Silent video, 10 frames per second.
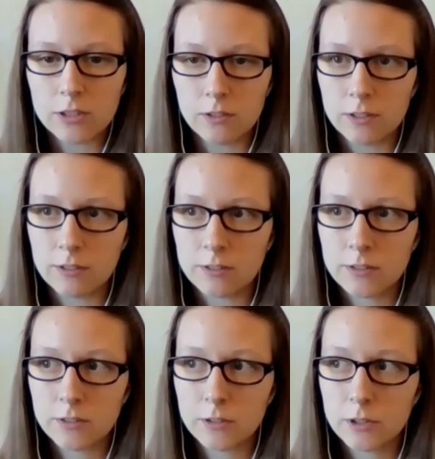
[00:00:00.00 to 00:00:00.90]
Sure, so
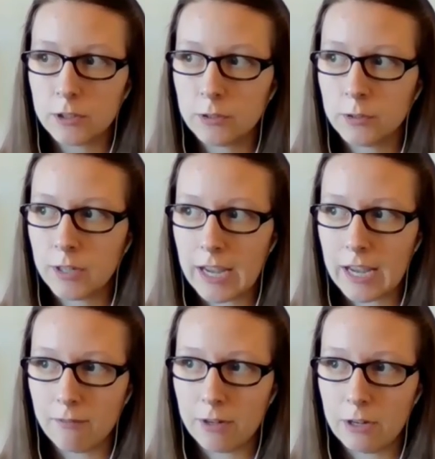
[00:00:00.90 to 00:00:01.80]
there's
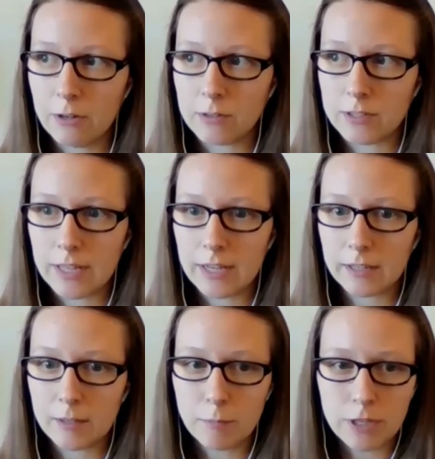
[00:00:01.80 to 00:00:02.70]
2 avenues
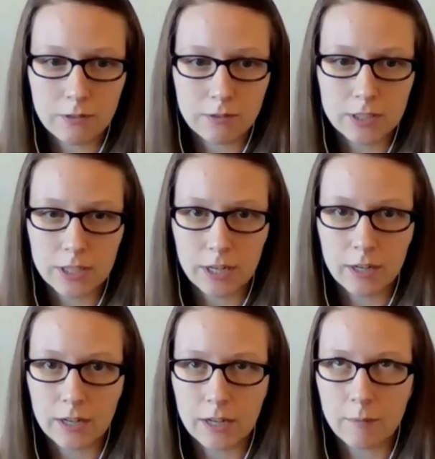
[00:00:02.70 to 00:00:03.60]
that can be
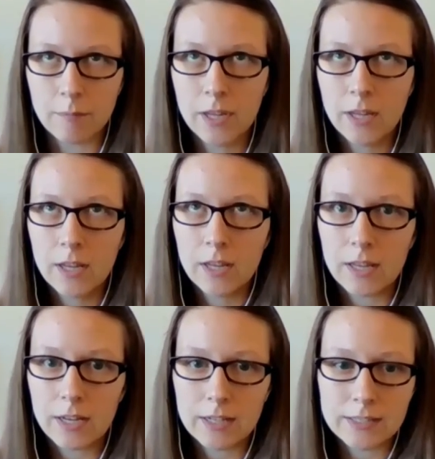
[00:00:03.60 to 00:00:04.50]
used here.
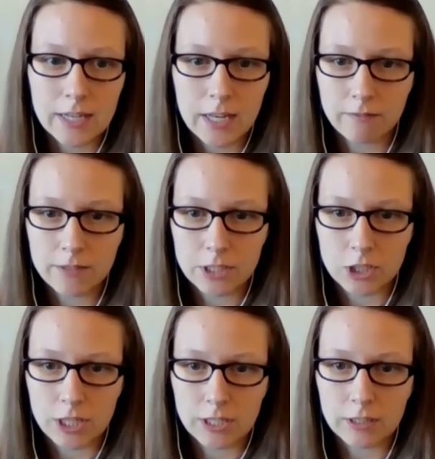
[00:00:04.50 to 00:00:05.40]
Any
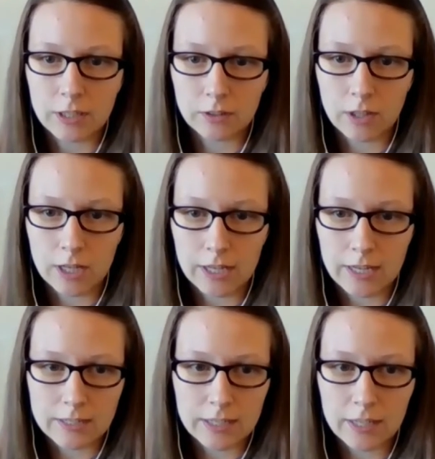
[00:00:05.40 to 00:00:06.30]
attending physician can
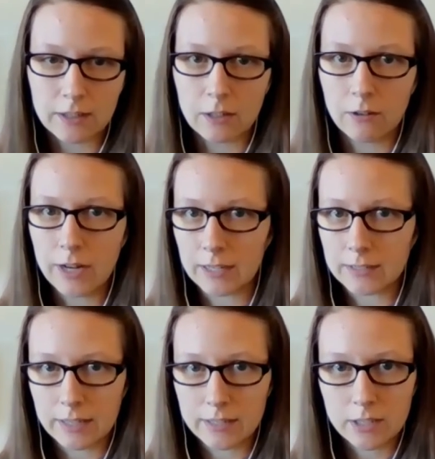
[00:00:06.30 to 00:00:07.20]
log in to get
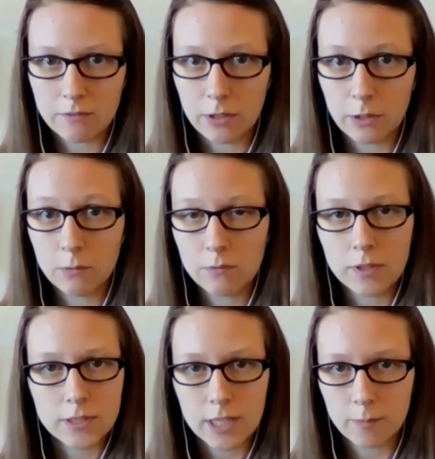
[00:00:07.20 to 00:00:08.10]
their own access to
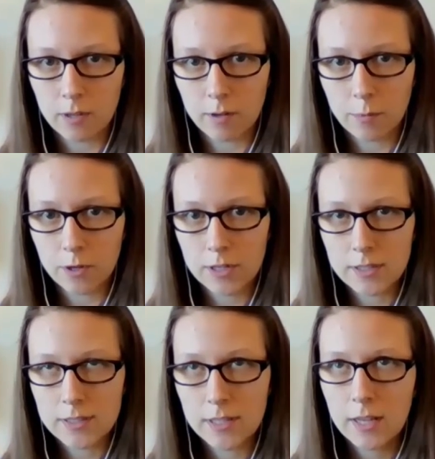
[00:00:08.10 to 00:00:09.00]
view their Tableau
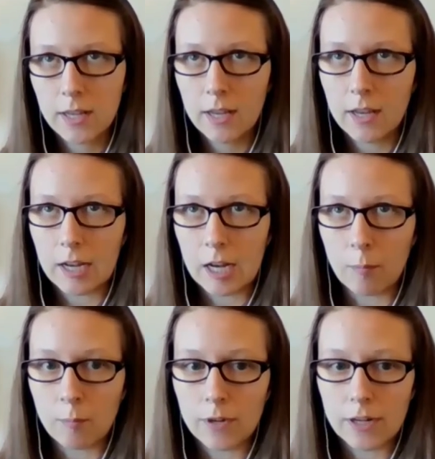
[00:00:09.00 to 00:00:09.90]
reports.
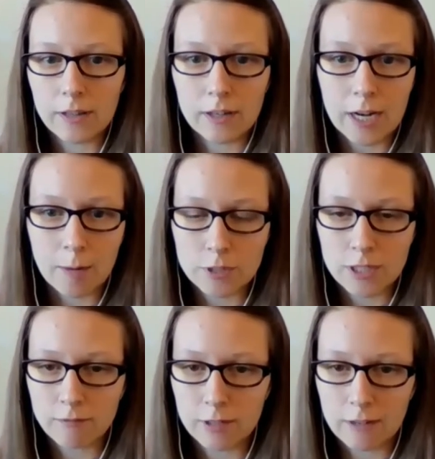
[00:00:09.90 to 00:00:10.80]

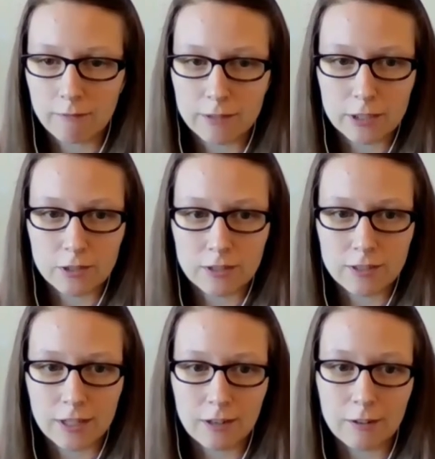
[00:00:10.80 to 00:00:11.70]
Another option, if you have
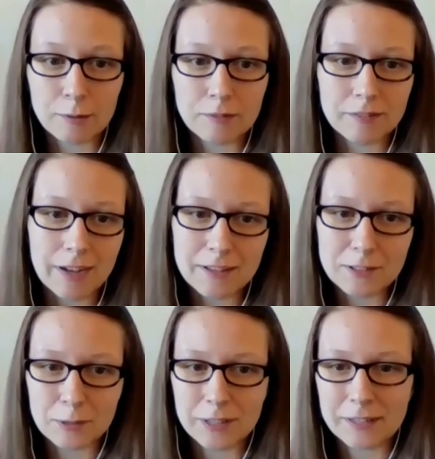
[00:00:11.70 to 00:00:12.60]
physicians that are
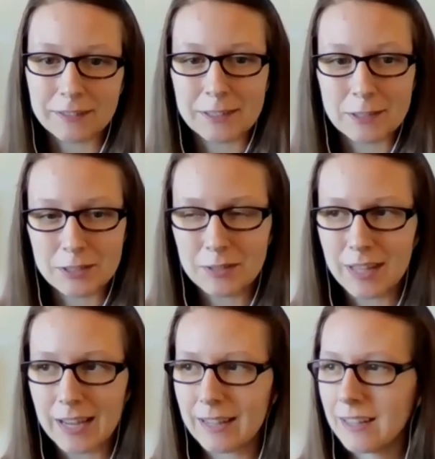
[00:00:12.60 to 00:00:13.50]
not so likely
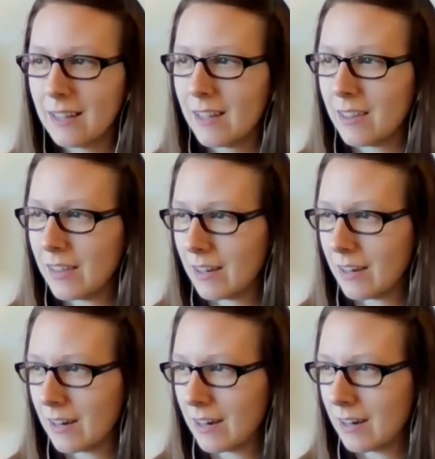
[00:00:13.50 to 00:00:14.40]
to do that,
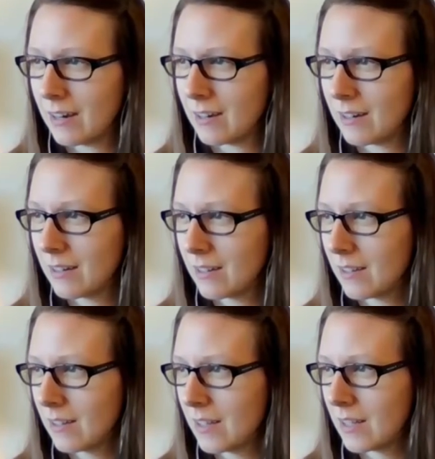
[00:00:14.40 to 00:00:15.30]
there are